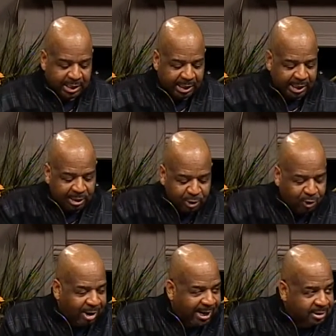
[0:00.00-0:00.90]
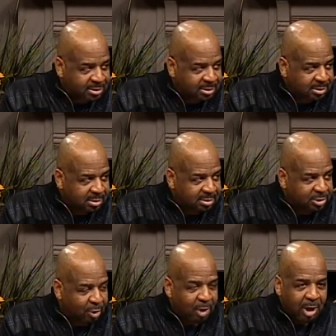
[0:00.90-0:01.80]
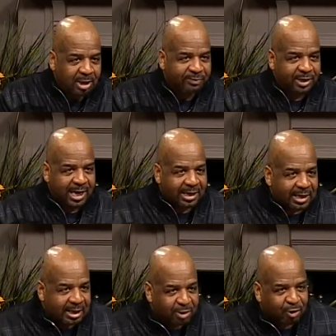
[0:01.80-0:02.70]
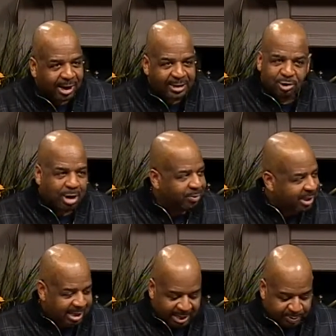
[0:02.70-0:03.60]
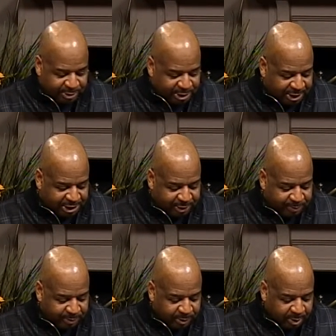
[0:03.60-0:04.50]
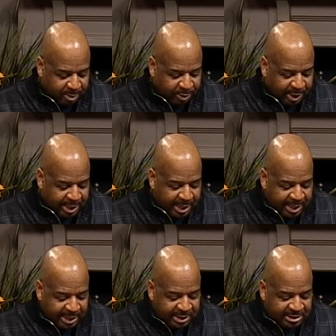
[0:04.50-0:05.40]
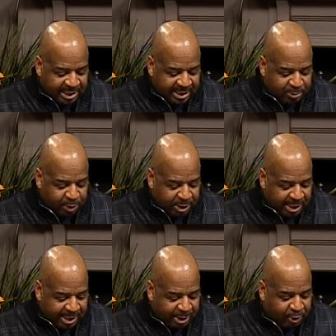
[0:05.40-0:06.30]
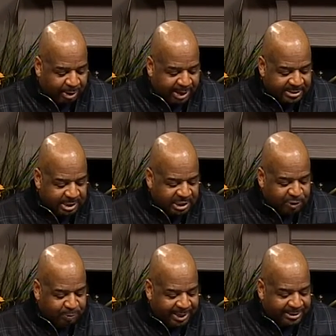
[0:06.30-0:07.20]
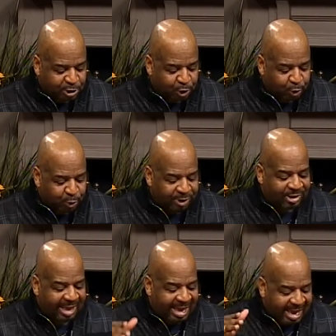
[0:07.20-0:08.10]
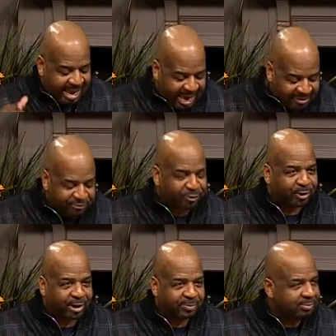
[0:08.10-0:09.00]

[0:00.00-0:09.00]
in, in Christ. Christ. So if you're not in Christ, you're already out of position. Out of position. Okay? And he says, when you're in Christ, he's blessed you with every.